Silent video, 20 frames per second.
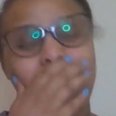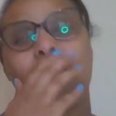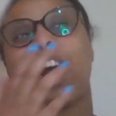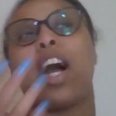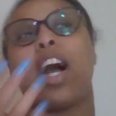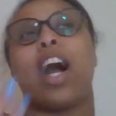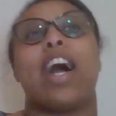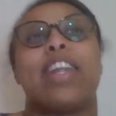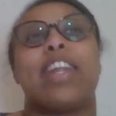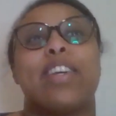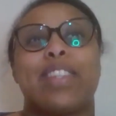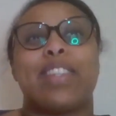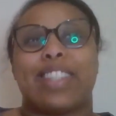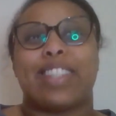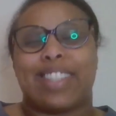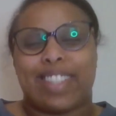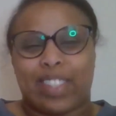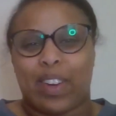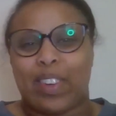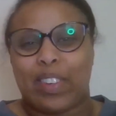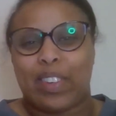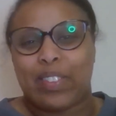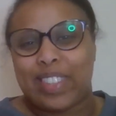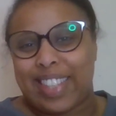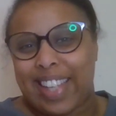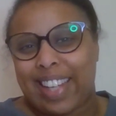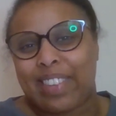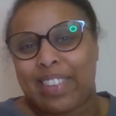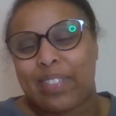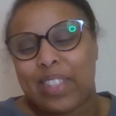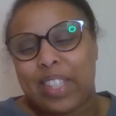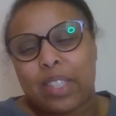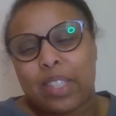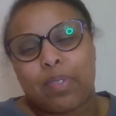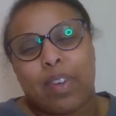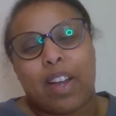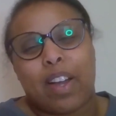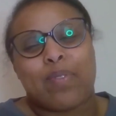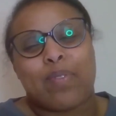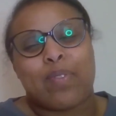I know they started off as enemies, but
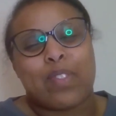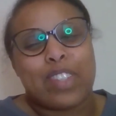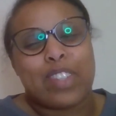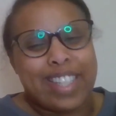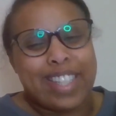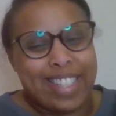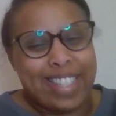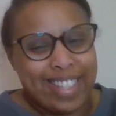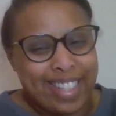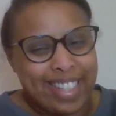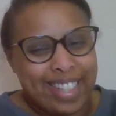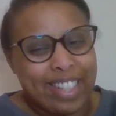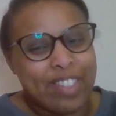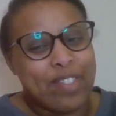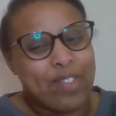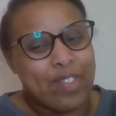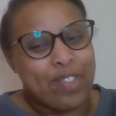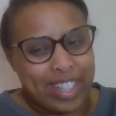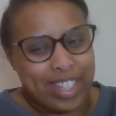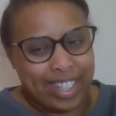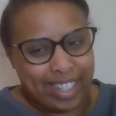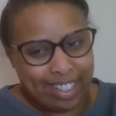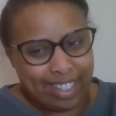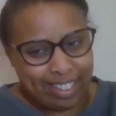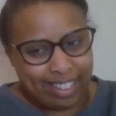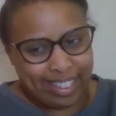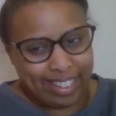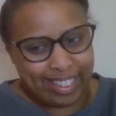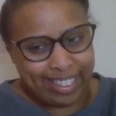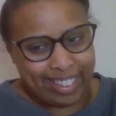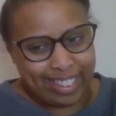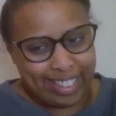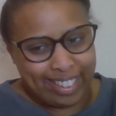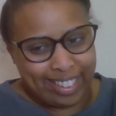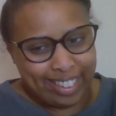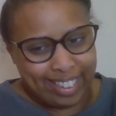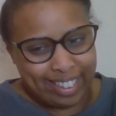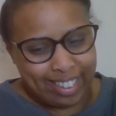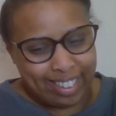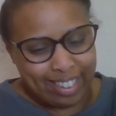I'm really, really like
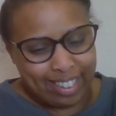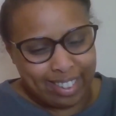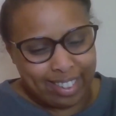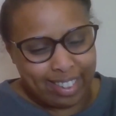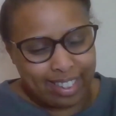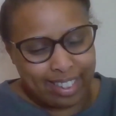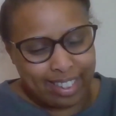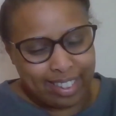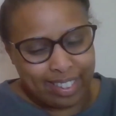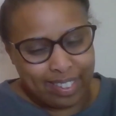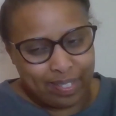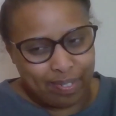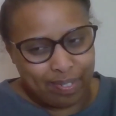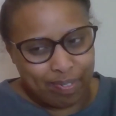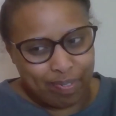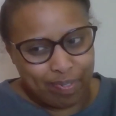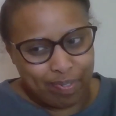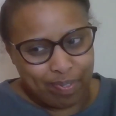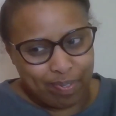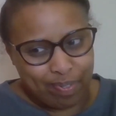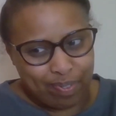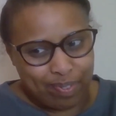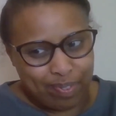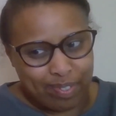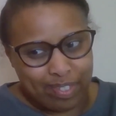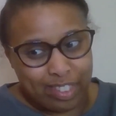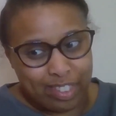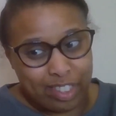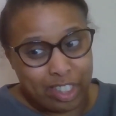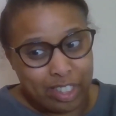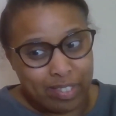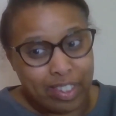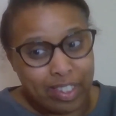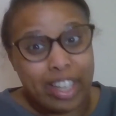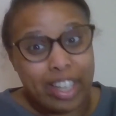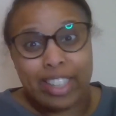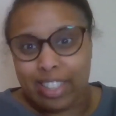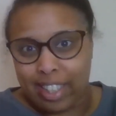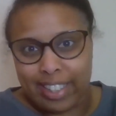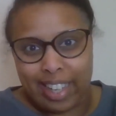their
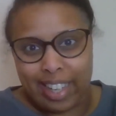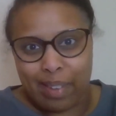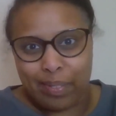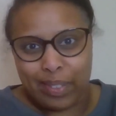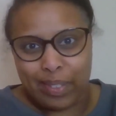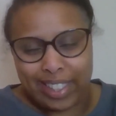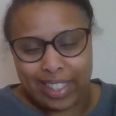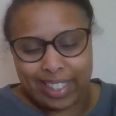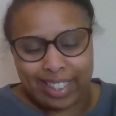dynamic.